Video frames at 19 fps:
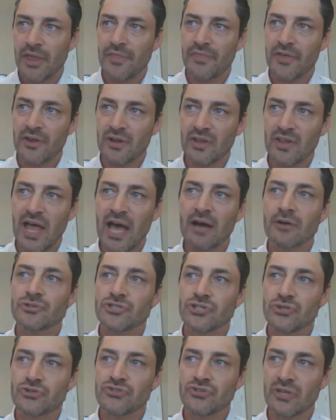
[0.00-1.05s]
that allows
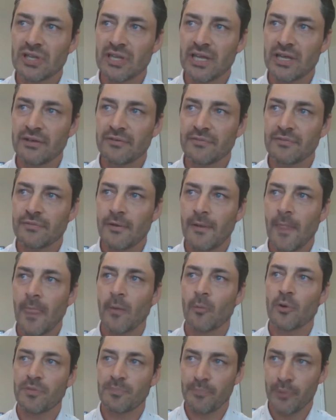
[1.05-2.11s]
you to live
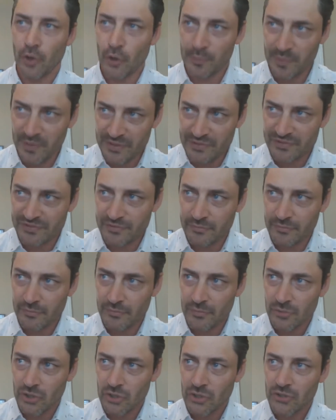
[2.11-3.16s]
with purpose
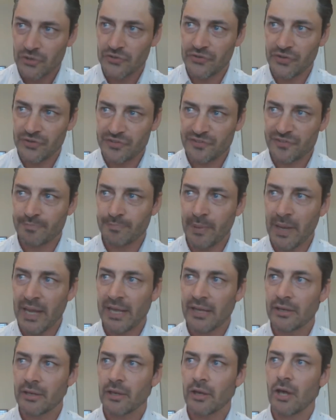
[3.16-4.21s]

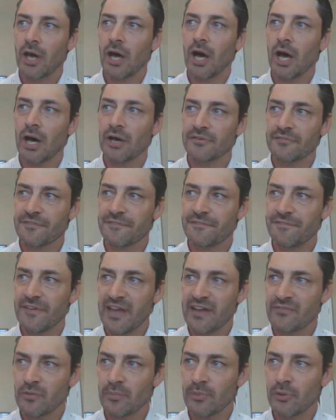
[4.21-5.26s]
despite
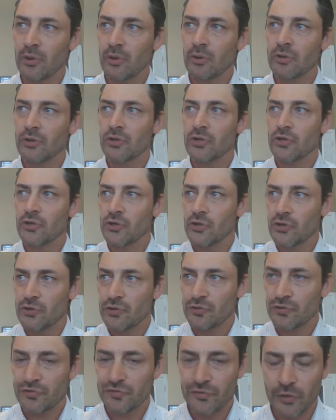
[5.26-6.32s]
unfavorable
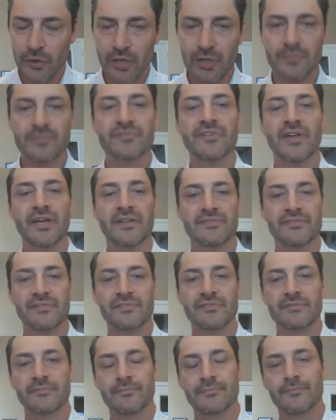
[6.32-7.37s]

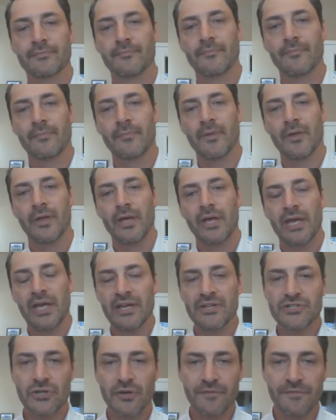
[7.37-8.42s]
circumstances?
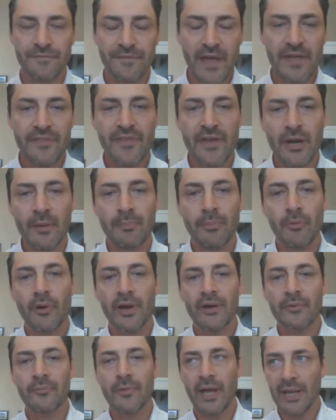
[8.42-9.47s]
Is your faith at a
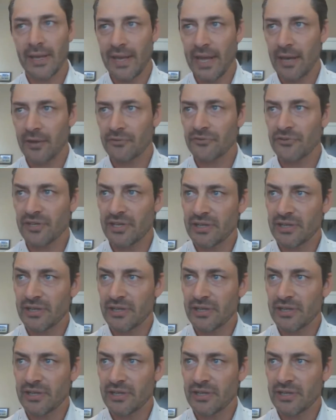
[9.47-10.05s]
point right now